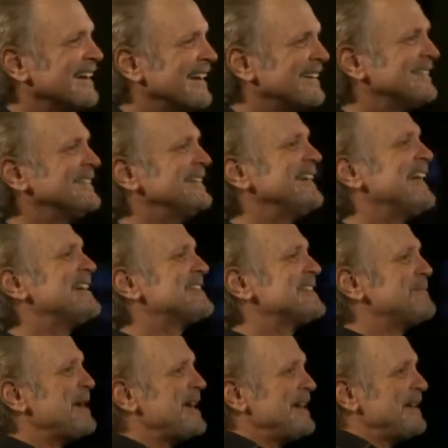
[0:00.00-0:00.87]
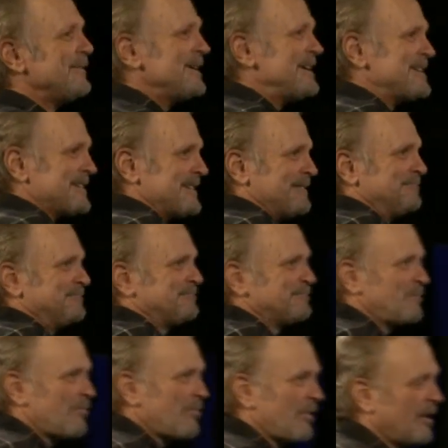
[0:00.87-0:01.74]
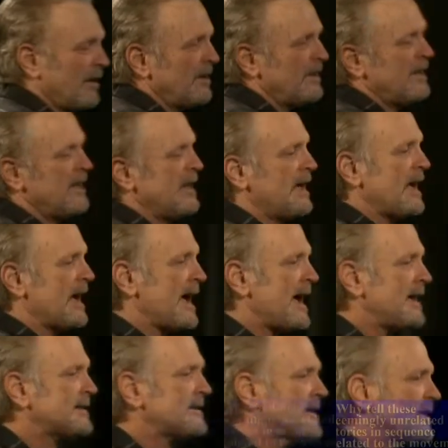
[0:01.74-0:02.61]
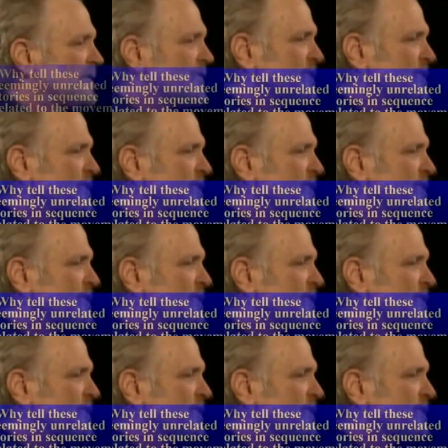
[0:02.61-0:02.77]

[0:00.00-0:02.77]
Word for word: I don't think that's the main reason. Ask